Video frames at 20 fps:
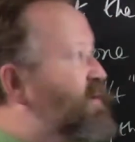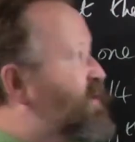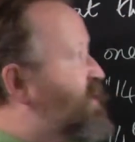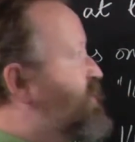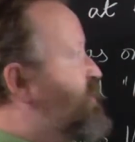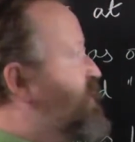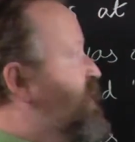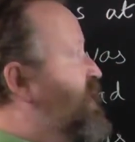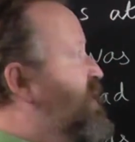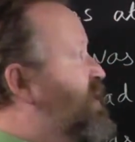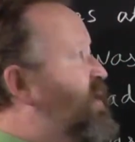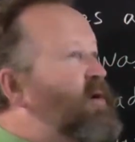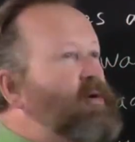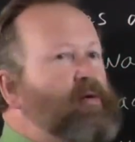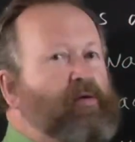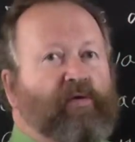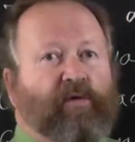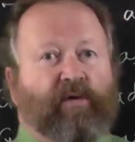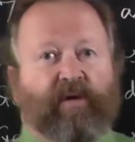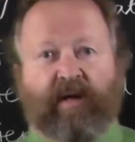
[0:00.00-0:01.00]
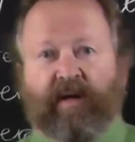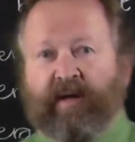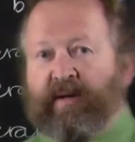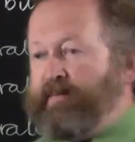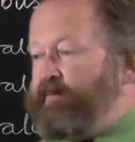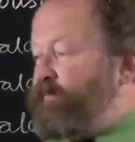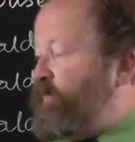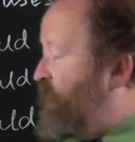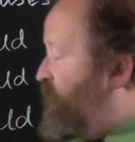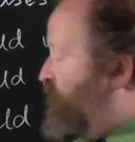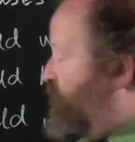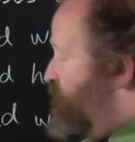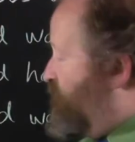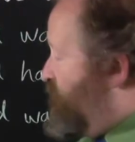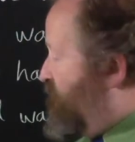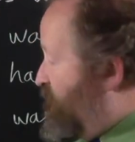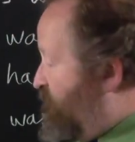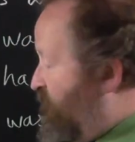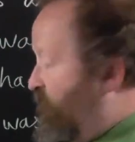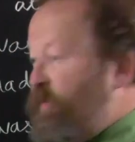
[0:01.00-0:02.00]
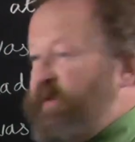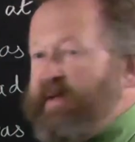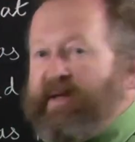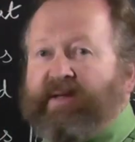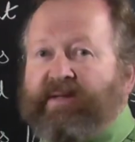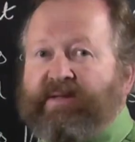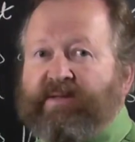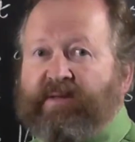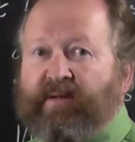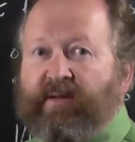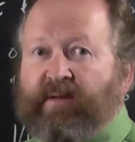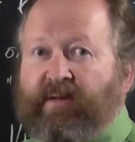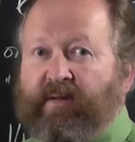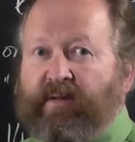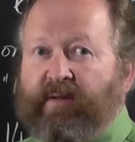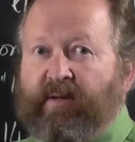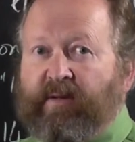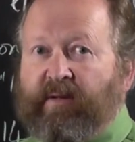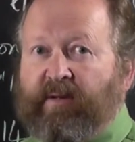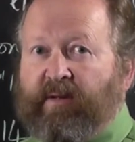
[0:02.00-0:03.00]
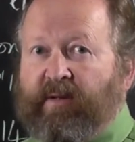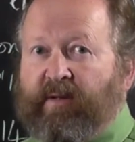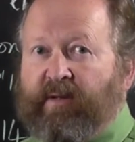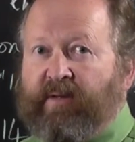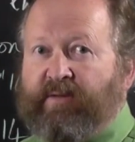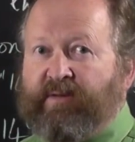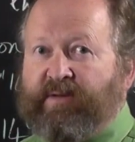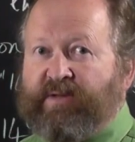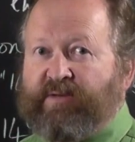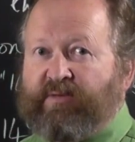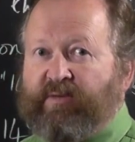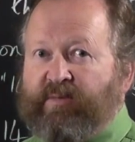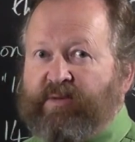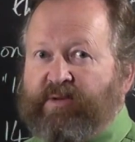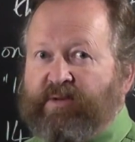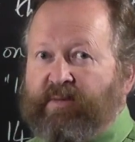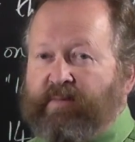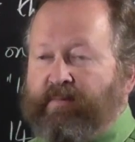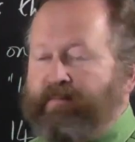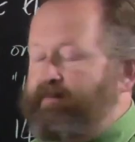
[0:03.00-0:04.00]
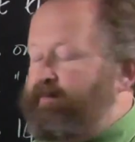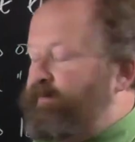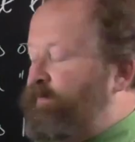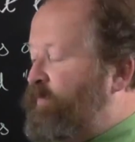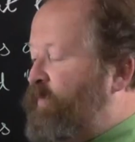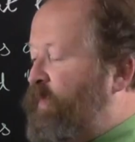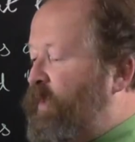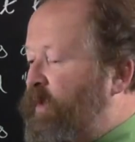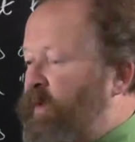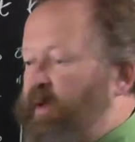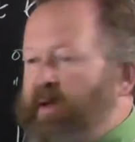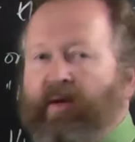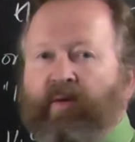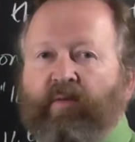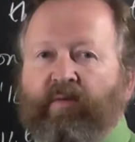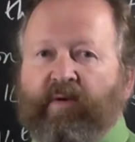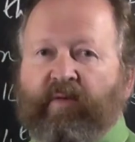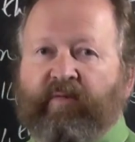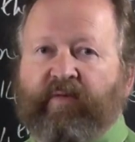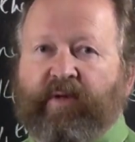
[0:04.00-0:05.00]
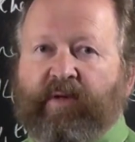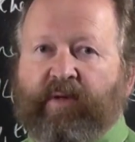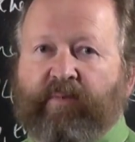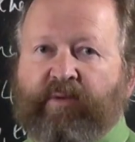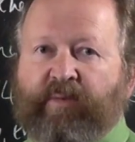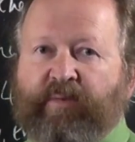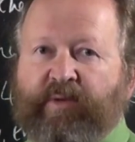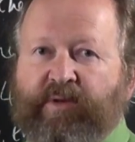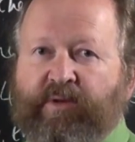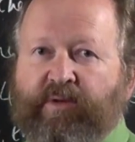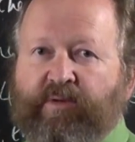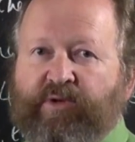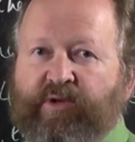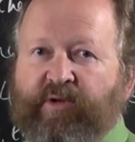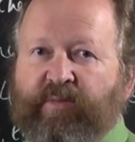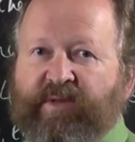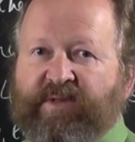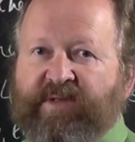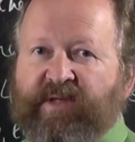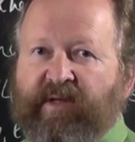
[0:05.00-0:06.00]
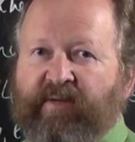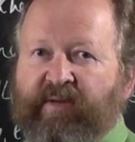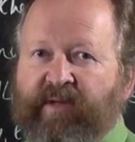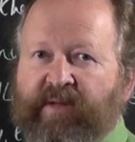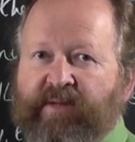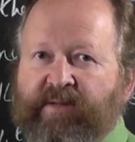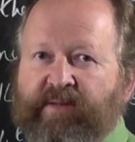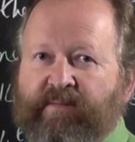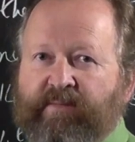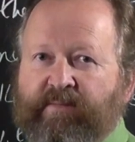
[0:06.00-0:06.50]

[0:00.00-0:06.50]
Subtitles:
up there, or there may be links in the description. Well, I feel like a proper YouTuber saying that.